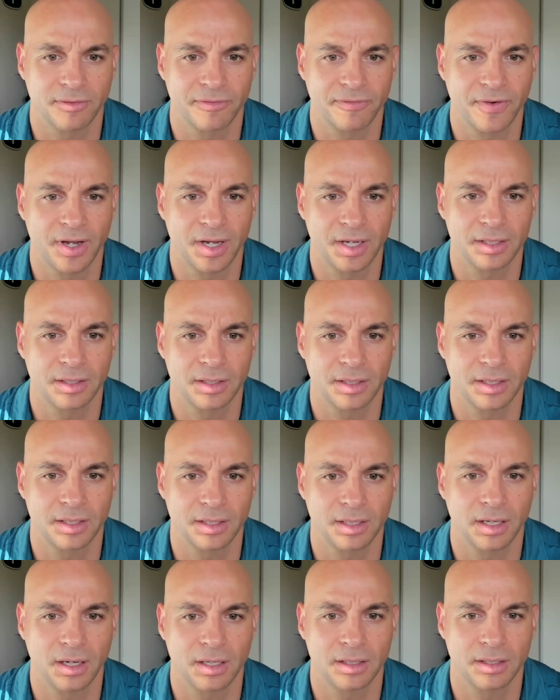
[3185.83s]
a fund
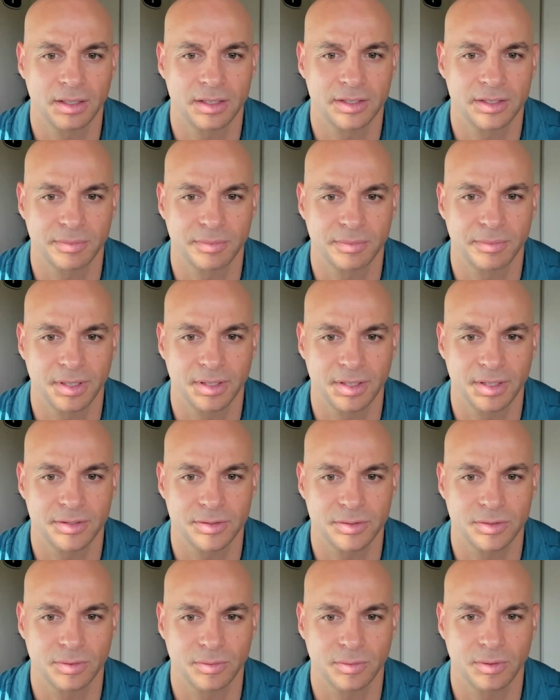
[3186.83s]
in the hundreds of
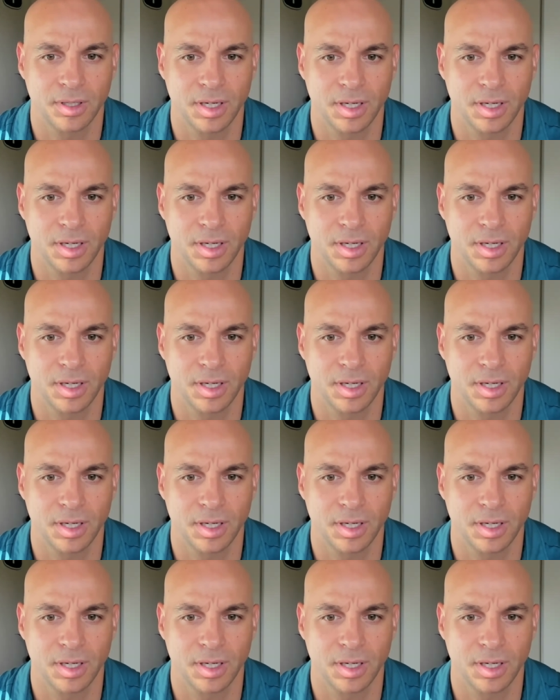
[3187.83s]
millions,